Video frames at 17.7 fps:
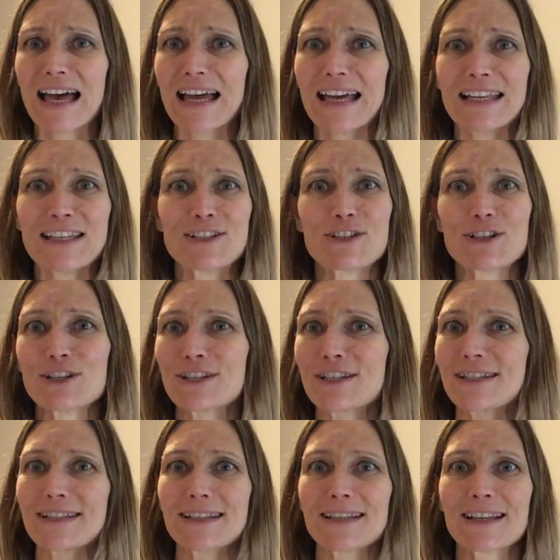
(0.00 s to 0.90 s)
and
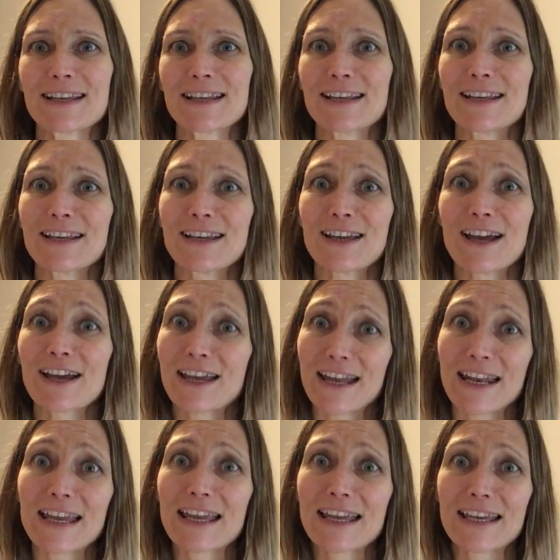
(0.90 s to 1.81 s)
just are
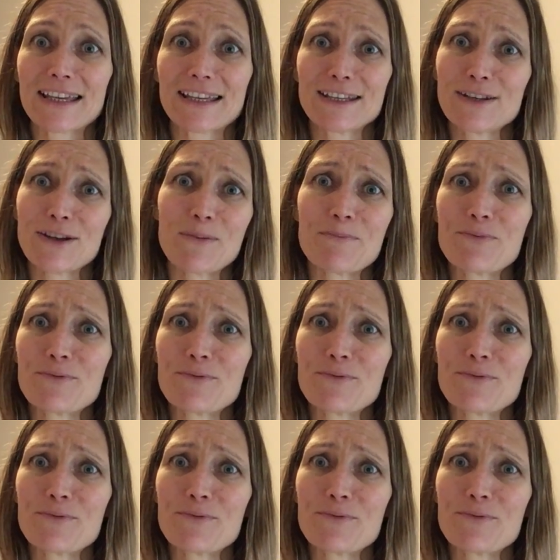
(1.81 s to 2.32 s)
going to you know,